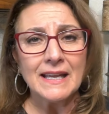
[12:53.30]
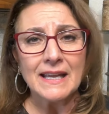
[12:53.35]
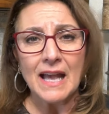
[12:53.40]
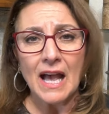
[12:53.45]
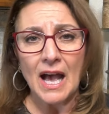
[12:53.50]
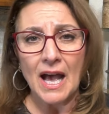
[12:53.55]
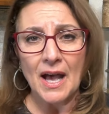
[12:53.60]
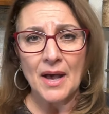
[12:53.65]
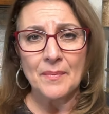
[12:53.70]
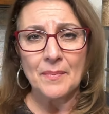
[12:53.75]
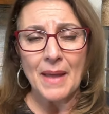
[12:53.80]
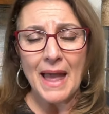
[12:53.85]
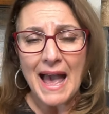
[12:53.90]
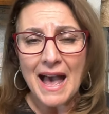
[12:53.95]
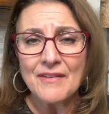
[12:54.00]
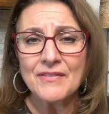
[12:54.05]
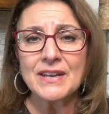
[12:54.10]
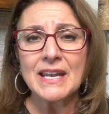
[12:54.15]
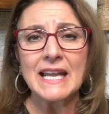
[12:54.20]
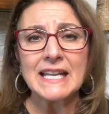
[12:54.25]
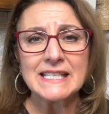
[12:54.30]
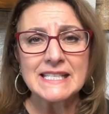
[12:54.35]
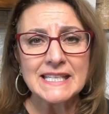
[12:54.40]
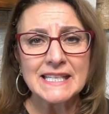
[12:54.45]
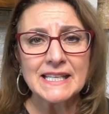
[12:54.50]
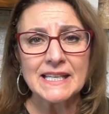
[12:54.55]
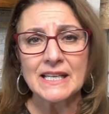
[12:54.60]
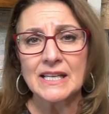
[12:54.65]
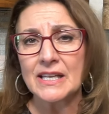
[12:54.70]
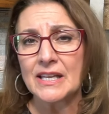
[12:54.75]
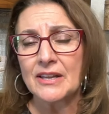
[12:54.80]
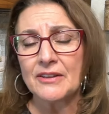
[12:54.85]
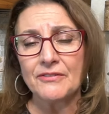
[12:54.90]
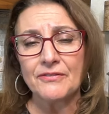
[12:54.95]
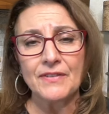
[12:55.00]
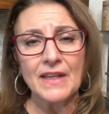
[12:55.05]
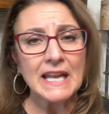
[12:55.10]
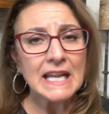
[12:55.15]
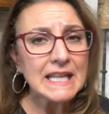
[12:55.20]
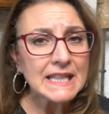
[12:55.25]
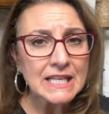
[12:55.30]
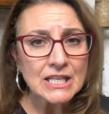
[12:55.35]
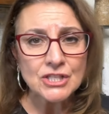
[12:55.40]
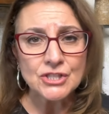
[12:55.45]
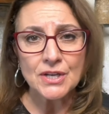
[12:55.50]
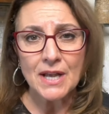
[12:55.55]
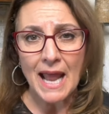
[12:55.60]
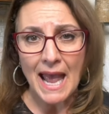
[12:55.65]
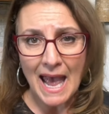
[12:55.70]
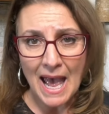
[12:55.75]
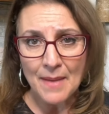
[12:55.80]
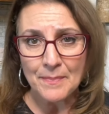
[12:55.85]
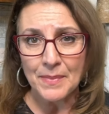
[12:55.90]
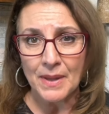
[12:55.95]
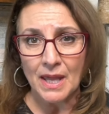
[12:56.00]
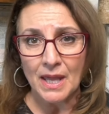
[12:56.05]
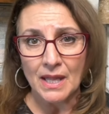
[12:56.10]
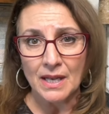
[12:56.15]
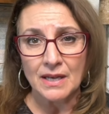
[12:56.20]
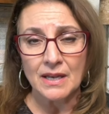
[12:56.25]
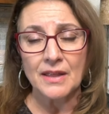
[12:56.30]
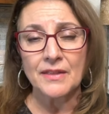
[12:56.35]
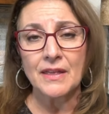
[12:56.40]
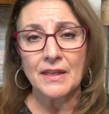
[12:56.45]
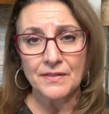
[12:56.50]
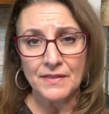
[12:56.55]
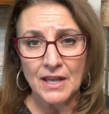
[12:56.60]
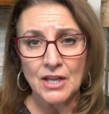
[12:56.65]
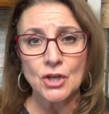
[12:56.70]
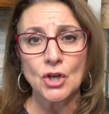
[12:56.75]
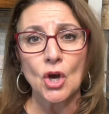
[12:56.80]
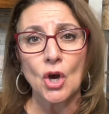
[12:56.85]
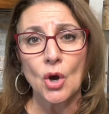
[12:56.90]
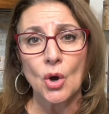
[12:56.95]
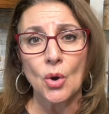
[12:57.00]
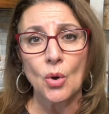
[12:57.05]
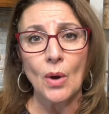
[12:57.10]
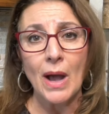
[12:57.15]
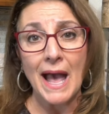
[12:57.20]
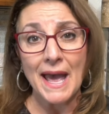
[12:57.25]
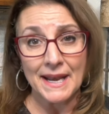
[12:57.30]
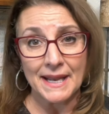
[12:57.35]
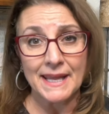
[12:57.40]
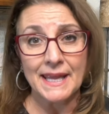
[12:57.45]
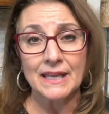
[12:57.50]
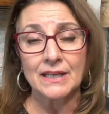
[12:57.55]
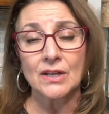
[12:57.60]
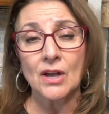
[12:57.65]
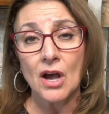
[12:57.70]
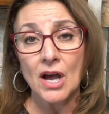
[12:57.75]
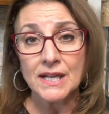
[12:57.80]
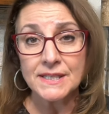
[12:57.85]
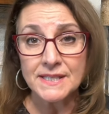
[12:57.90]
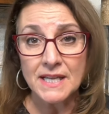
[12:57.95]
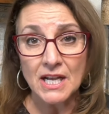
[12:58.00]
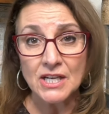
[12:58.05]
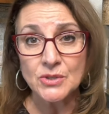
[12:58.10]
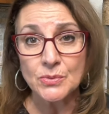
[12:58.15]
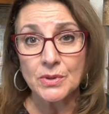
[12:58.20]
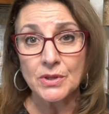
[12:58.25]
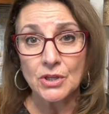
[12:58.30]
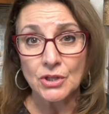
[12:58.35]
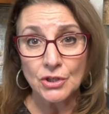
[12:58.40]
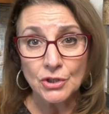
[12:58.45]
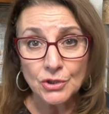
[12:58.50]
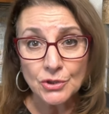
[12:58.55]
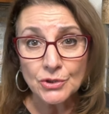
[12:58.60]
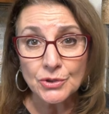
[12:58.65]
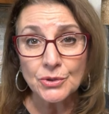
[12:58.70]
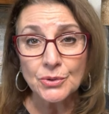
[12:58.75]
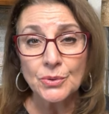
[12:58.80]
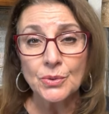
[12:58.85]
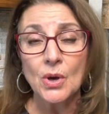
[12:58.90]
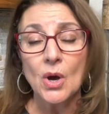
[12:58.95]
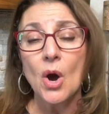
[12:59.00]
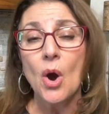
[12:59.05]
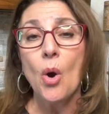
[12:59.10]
have an idea if anything should happen, that they know how to get in contact with you